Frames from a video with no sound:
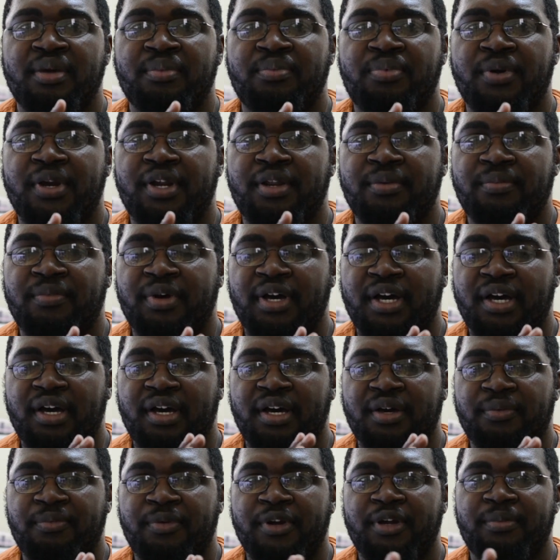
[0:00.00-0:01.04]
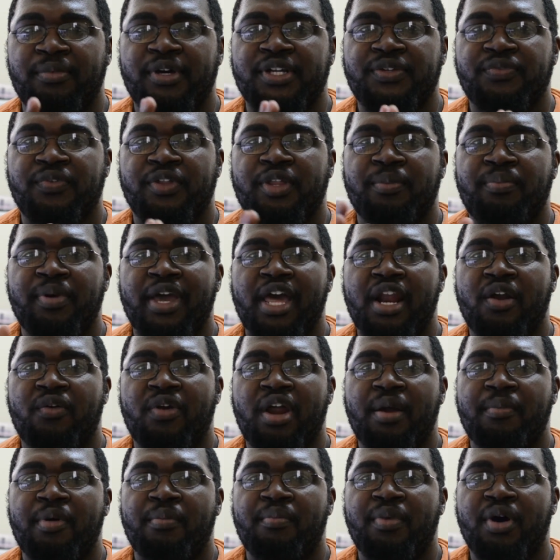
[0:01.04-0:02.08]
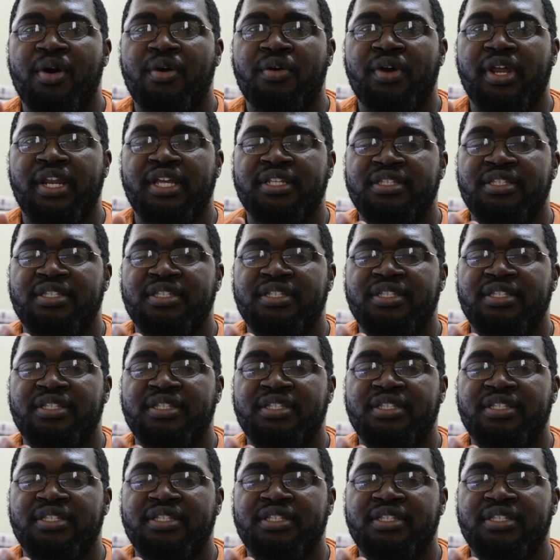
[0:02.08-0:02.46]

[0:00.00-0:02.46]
pretty much for the panorama mode,